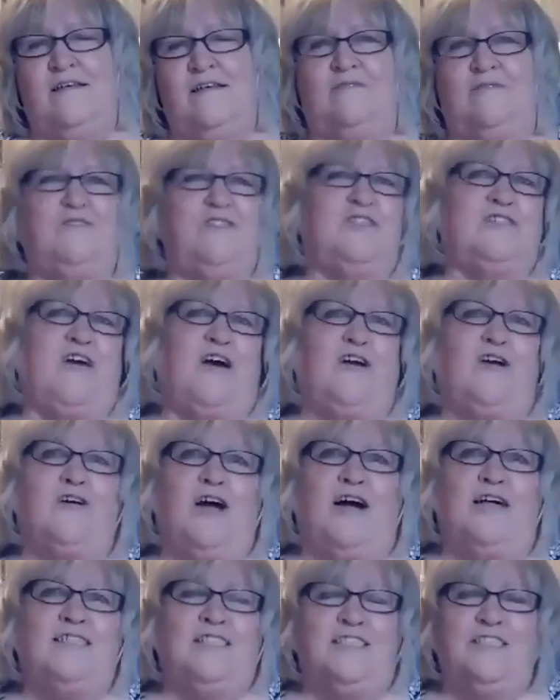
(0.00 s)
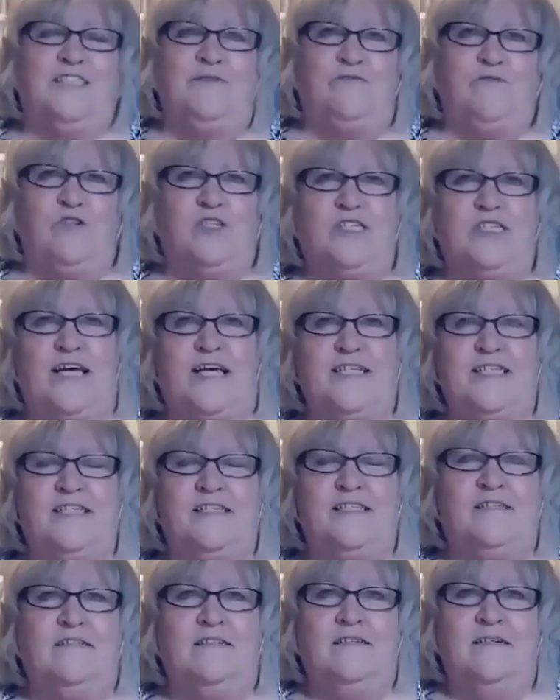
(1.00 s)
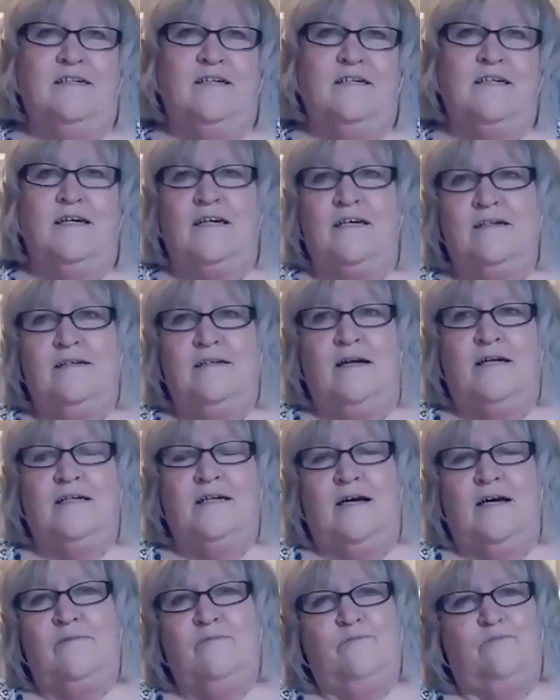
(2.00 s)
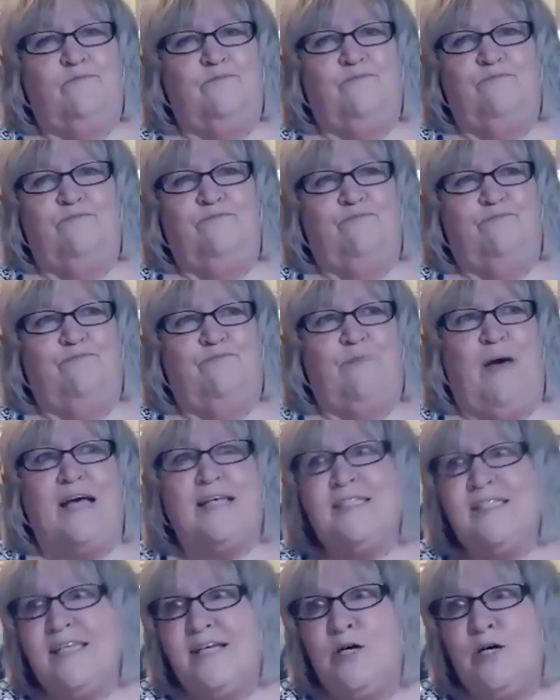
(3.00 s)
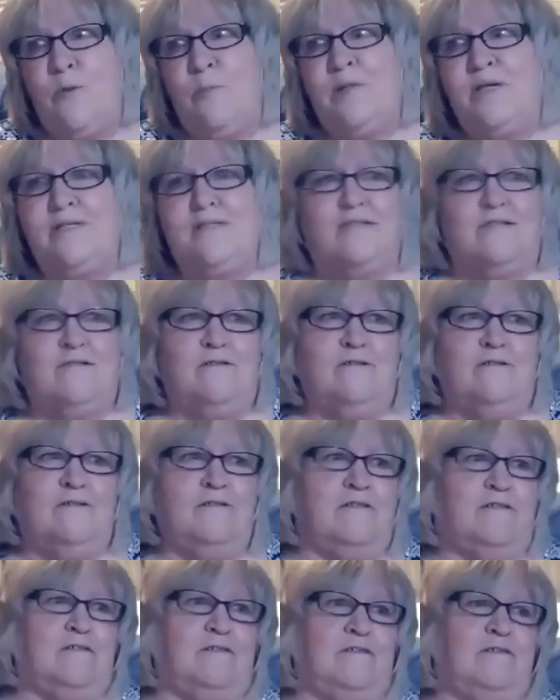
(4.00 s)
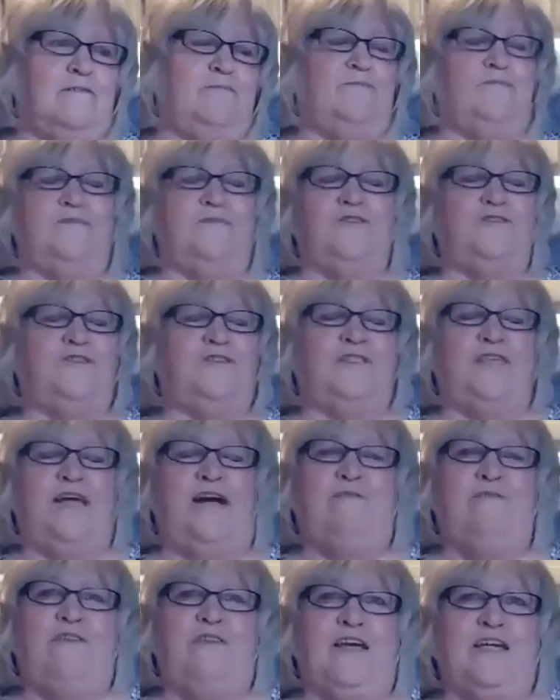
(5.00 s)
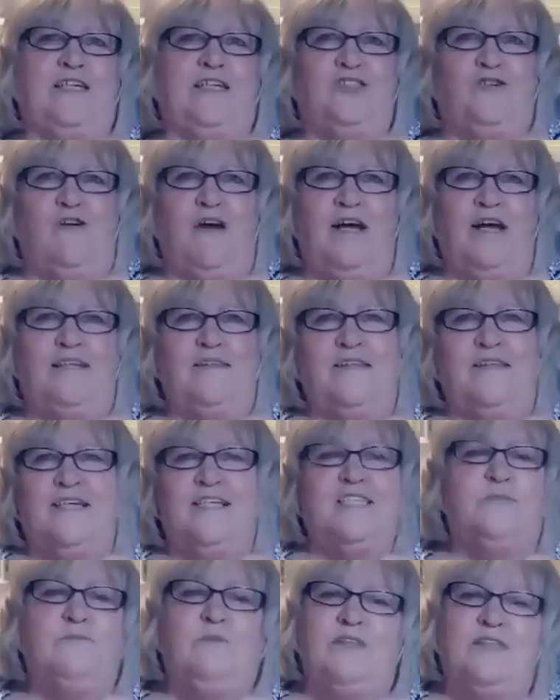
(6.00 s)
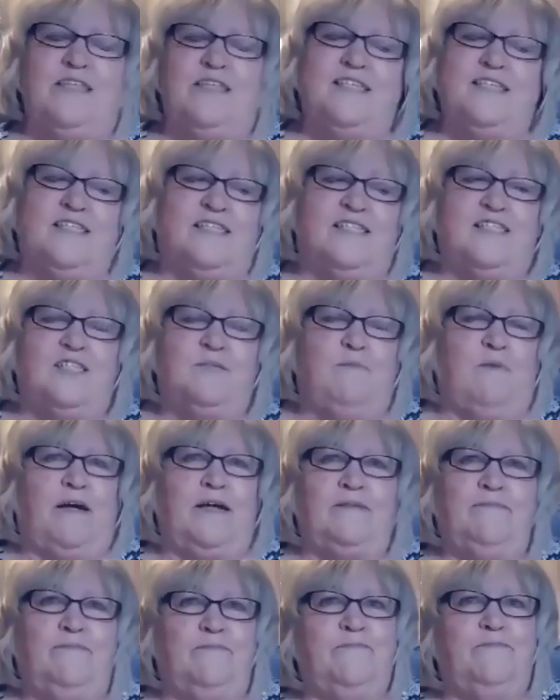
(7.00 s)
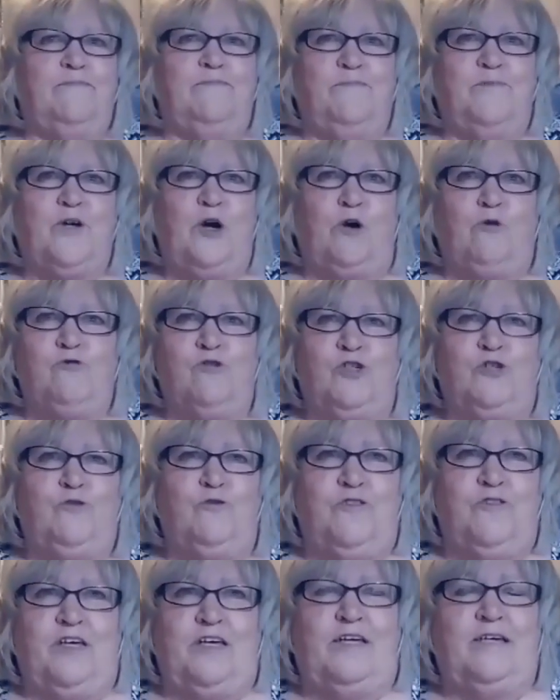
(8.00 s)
I've just got all kinds of different sets. I got pastel pencils and just everything, trying things, but this is my go-to thing.